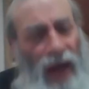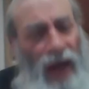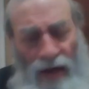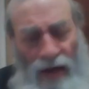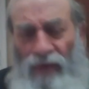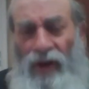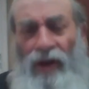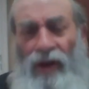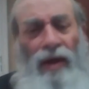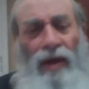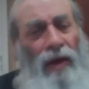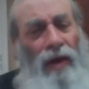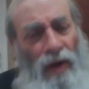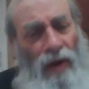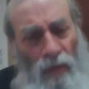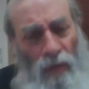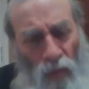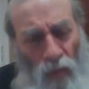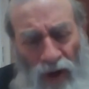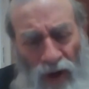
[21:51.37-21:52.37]
every
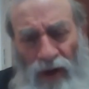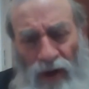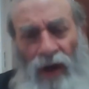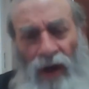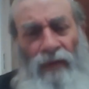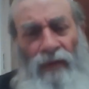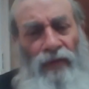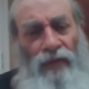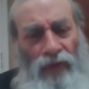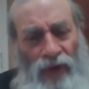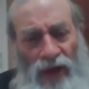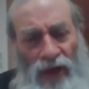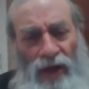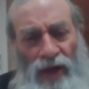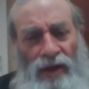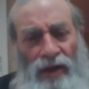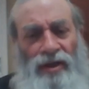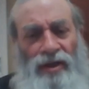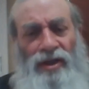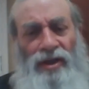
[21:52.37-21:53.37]
one of
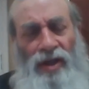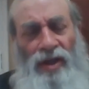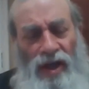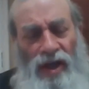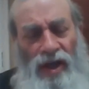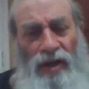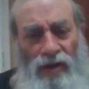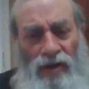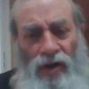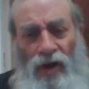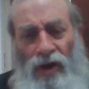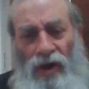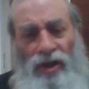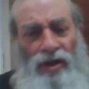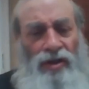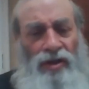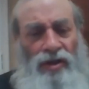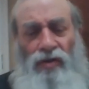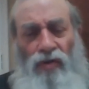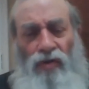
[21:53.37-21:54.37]
these
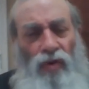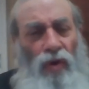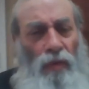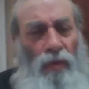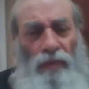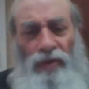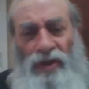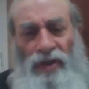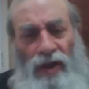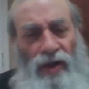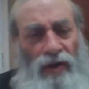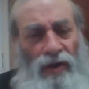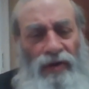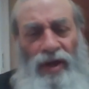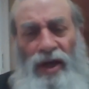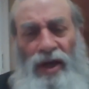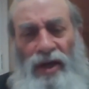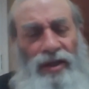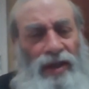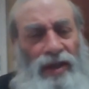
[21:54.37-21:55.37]
Kitos groups at
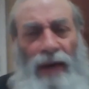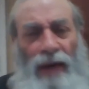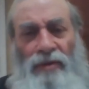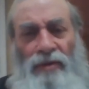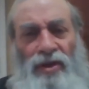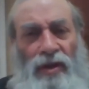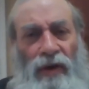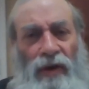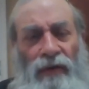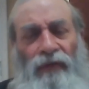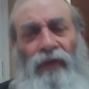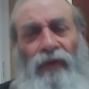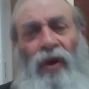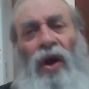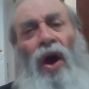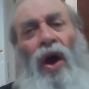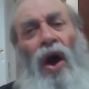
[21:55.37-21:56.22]
Kriyas Yam Suf